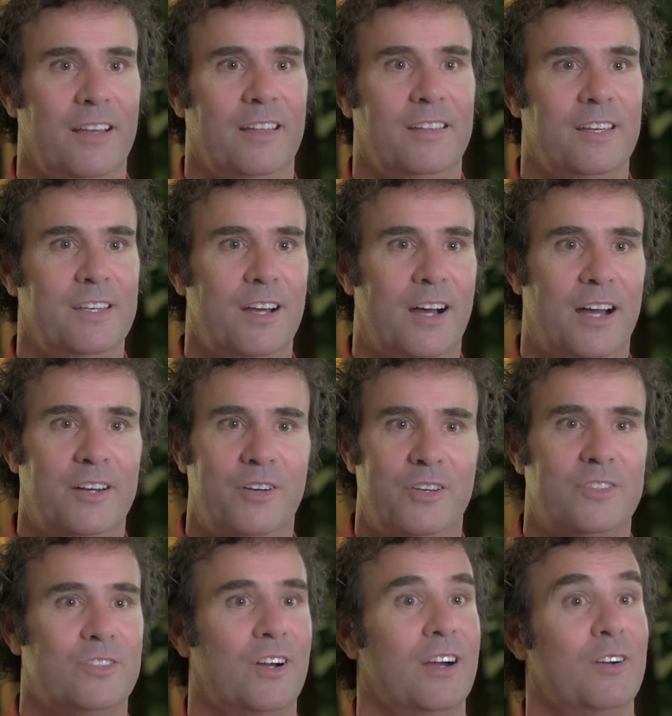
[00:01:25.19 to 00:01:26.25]
The Yonder
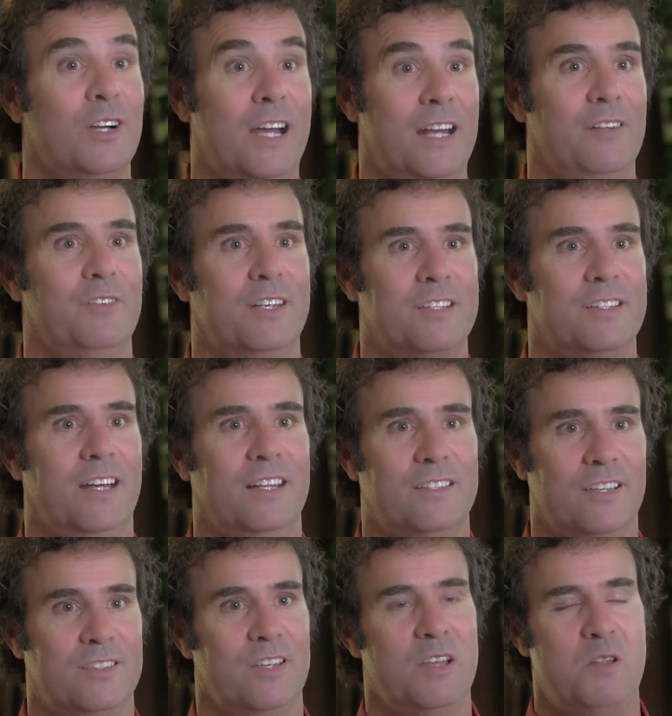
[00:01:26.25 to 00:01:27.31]
Star kind of excites
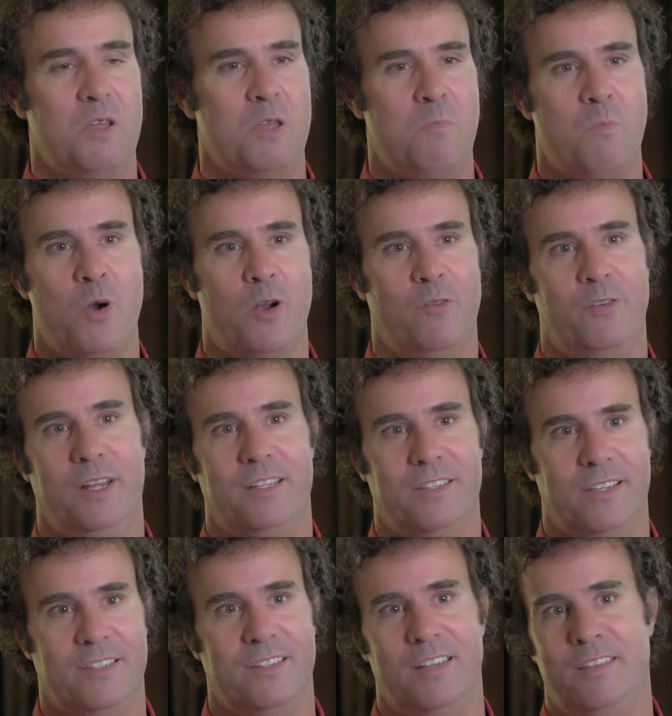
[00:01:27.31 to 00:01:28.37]
us. It motivates
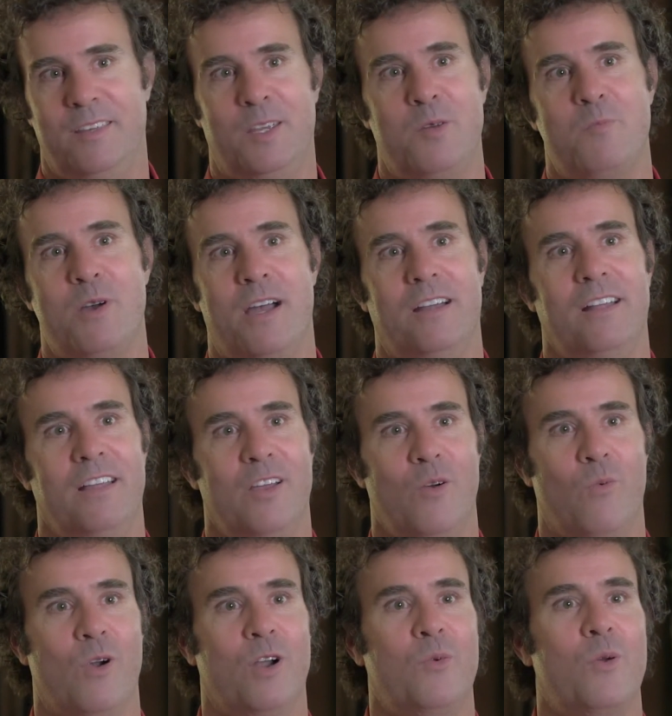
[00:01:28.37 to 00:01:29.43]
us to think about
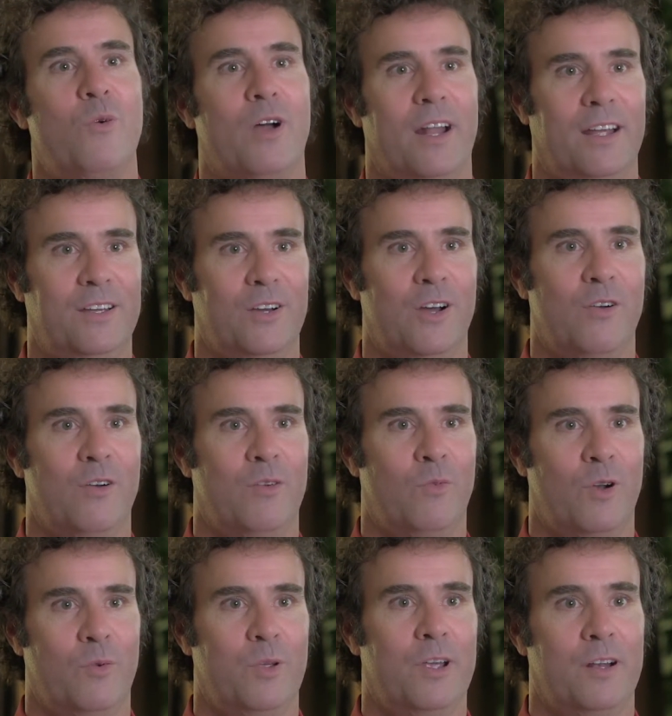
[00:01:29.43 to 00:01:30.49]
where do we want to go and what
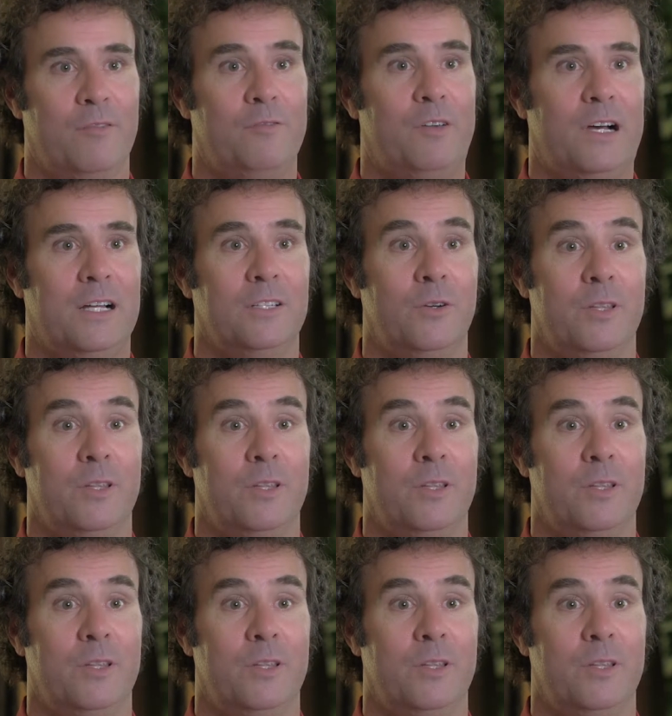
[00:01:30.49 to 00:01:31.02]
are we going to follow.